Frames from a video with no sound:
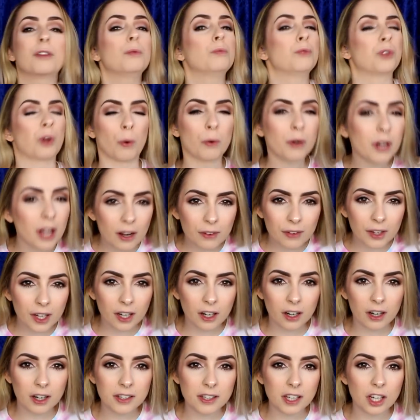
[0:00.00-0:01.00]
you don't have
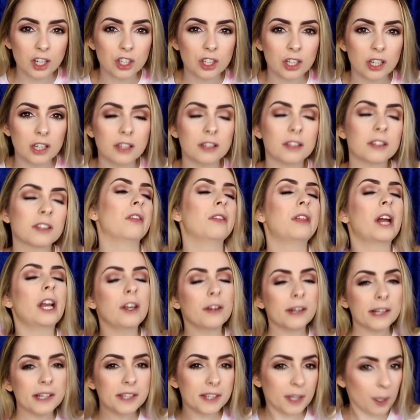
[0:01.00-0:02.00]
hair extensions, then you
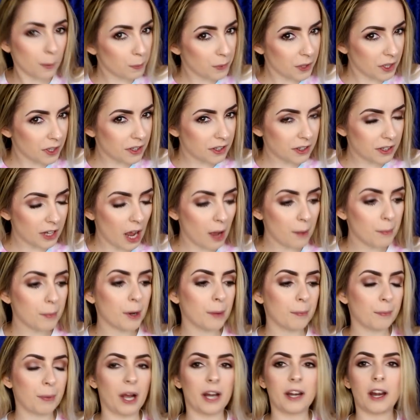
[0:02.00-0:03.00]
can skip this step,
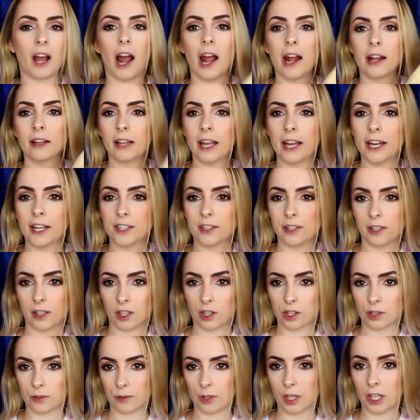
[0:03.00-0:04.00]
but I like to
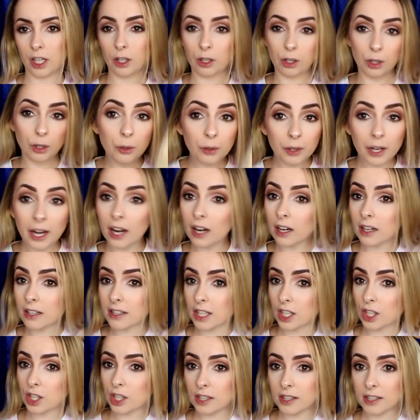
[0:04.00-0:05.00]
include hair
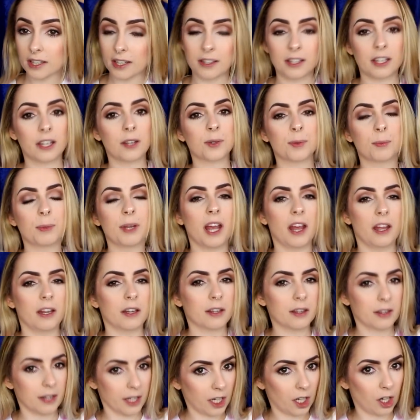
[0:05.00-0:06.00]
extensions because it gives me a
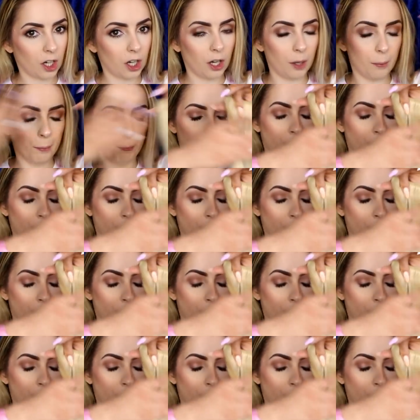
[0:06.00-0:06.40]
thicker